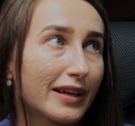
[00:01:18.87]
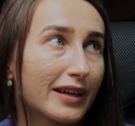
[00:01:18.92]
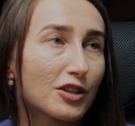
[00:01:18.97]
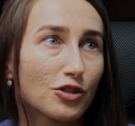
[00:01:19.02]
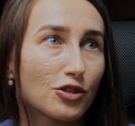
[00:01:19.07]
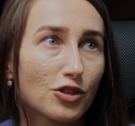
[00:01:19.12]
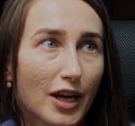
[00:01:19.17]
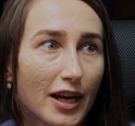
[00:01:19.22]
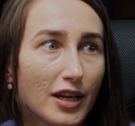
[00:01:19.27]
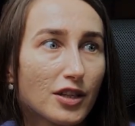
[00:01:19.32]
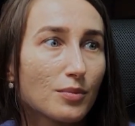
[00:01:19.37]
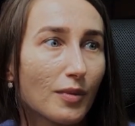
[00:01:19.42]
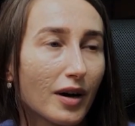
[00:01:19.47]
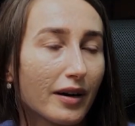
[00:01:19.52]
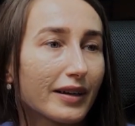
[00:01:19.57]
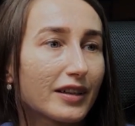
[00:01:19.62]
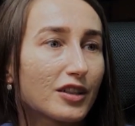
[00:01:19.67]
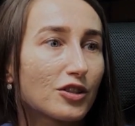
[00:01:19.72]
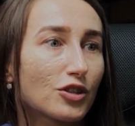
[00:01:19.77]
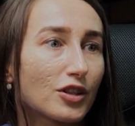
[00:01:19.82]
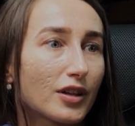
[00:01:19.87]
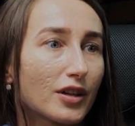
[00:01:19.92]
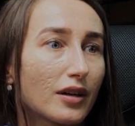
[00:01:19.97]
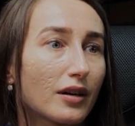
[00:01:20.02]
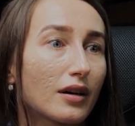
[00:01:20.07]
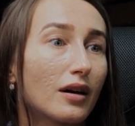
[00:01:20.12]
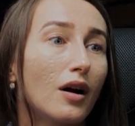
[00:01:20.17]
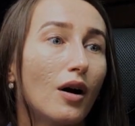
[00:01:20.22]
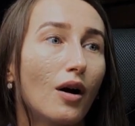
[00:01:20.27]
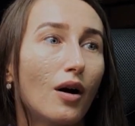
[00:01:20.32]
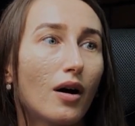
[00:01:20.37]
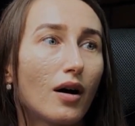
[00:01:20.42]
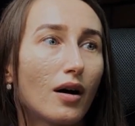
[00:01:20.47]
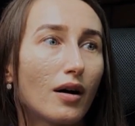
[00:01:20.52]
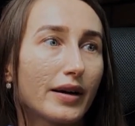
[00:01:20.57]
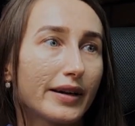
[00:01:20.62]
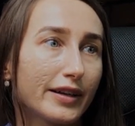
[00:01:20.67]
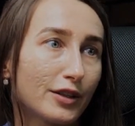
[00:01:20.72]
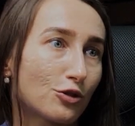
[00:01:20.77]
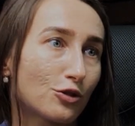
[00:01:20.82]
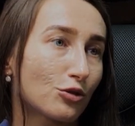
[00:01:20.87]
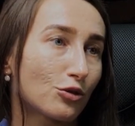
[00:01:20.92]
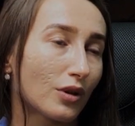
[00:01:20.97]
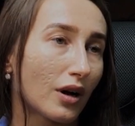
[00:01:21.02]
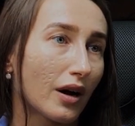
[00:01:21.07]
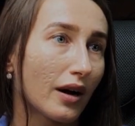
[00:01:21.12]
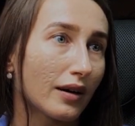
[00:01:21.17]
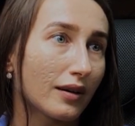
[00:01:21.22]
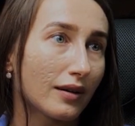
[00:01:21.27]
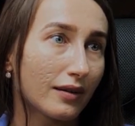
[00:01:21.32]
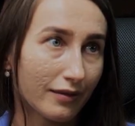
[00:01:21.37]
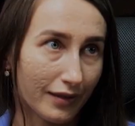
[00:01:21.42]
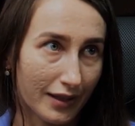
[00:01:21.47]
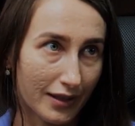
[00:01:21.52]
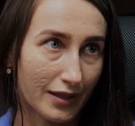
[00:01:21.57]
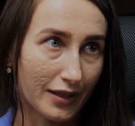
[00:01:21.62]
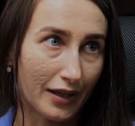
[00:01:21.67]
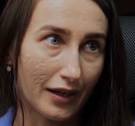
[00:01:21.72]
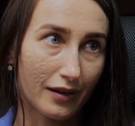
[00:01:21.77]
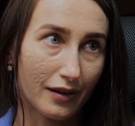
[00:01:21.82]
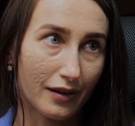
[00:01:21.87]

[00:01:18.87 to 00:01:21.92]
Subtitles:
exchange market share in July this